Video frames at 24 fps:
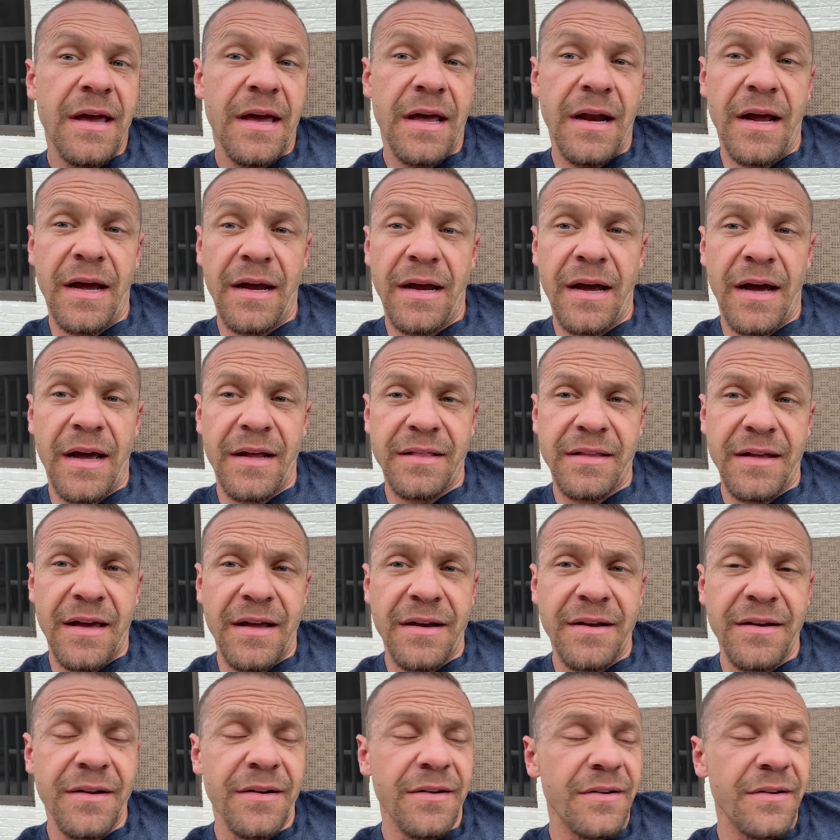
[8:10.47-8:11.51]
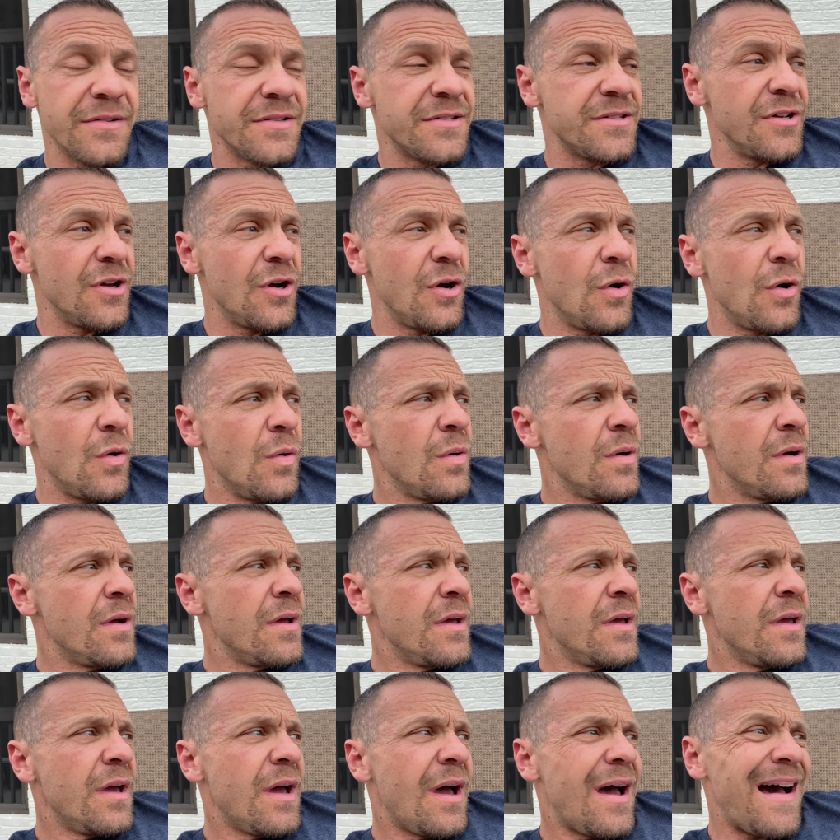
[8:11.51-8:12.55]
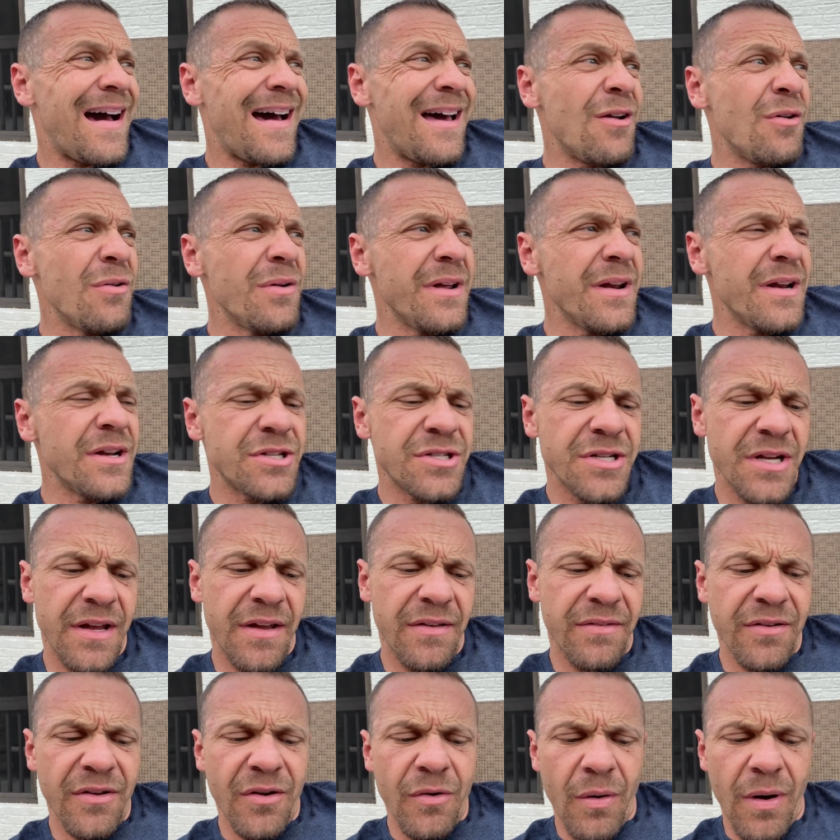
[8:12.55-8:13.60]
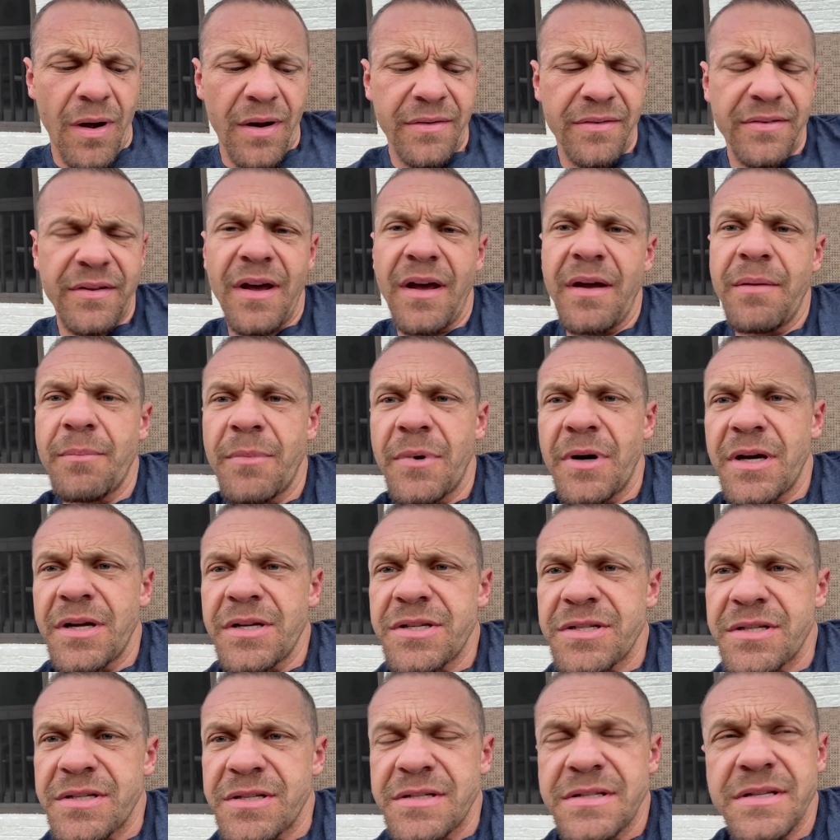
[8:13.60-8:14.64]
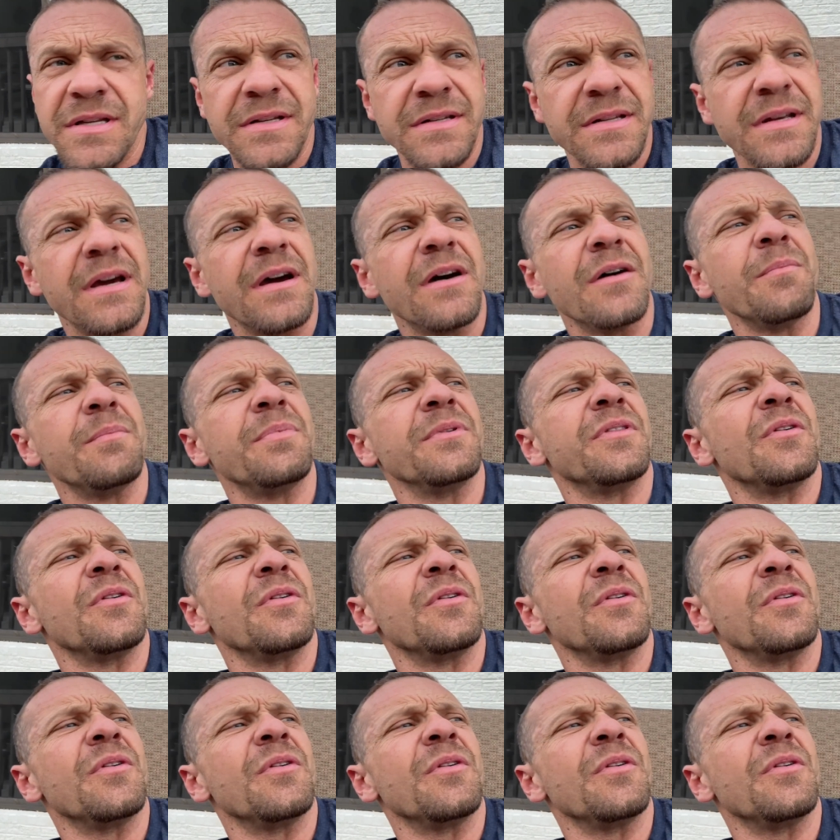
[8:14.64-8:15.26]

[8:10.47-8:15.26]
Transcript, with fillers: And I got that here. So I don't get a chance to go outside much and sit down, but the